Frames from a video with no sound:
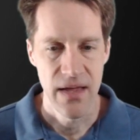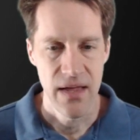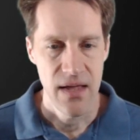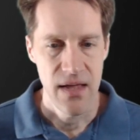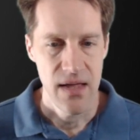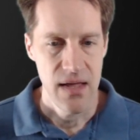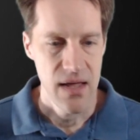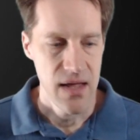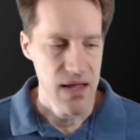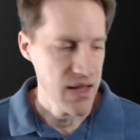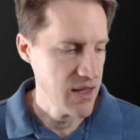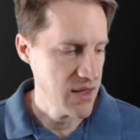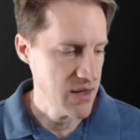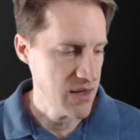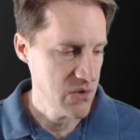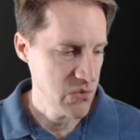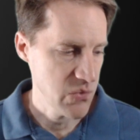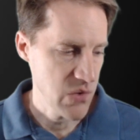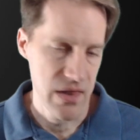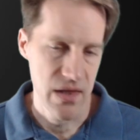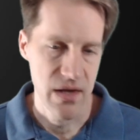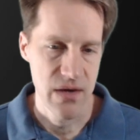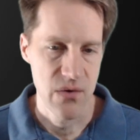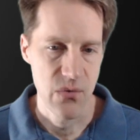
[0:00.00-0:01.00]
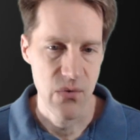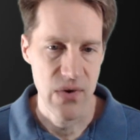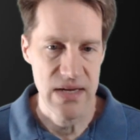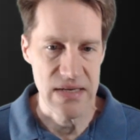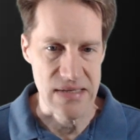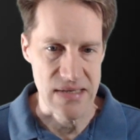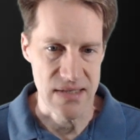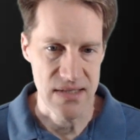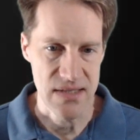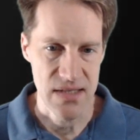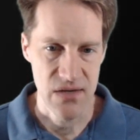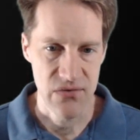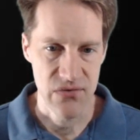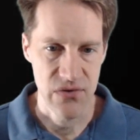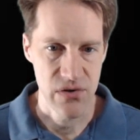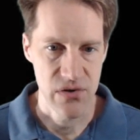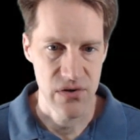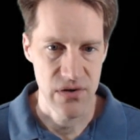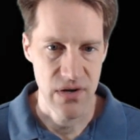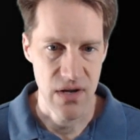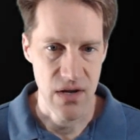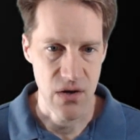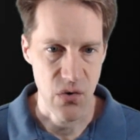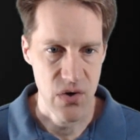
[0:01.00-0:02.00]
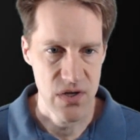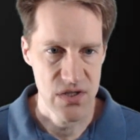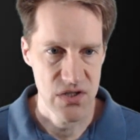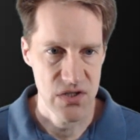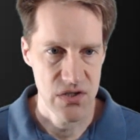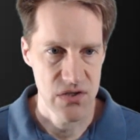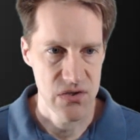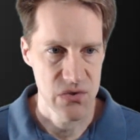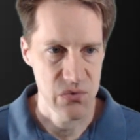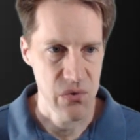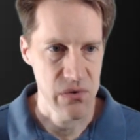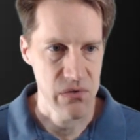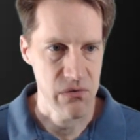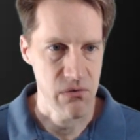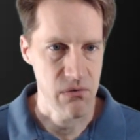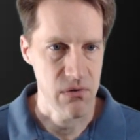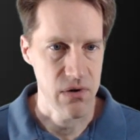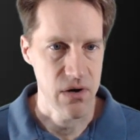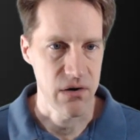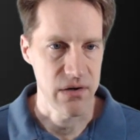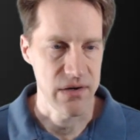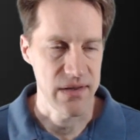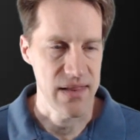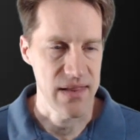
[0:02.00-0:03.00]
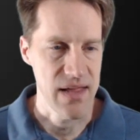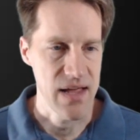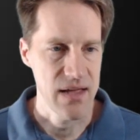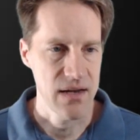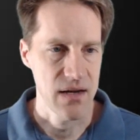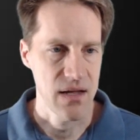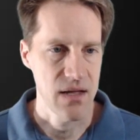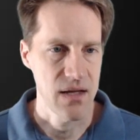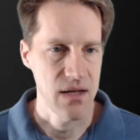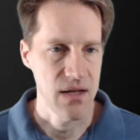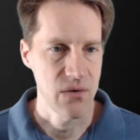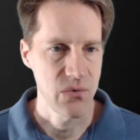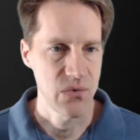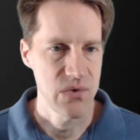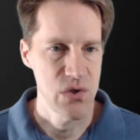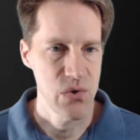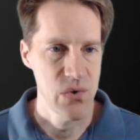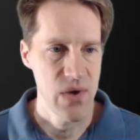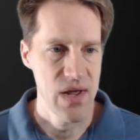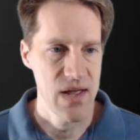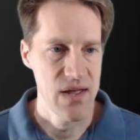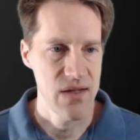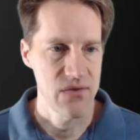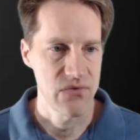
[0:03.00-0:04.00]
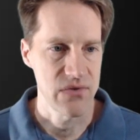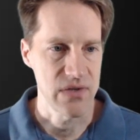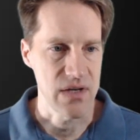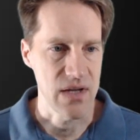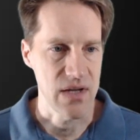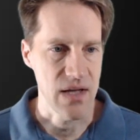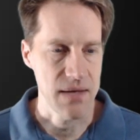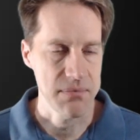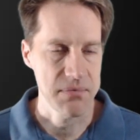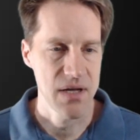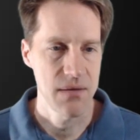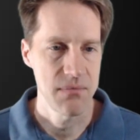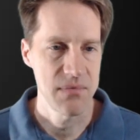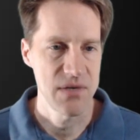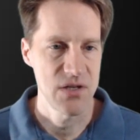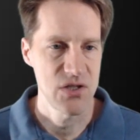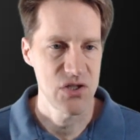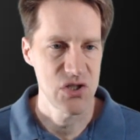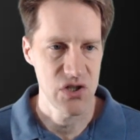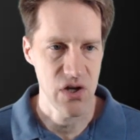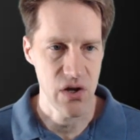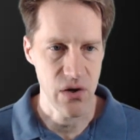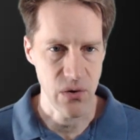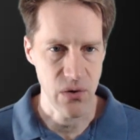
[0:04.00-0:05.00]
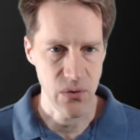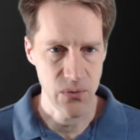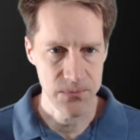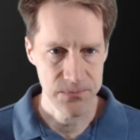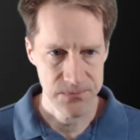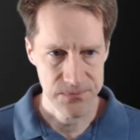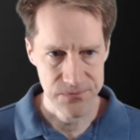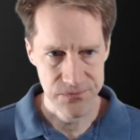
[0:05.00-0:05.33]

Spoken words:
And while I wait to see if there are any questions with regard to that, we do have an upcoming show.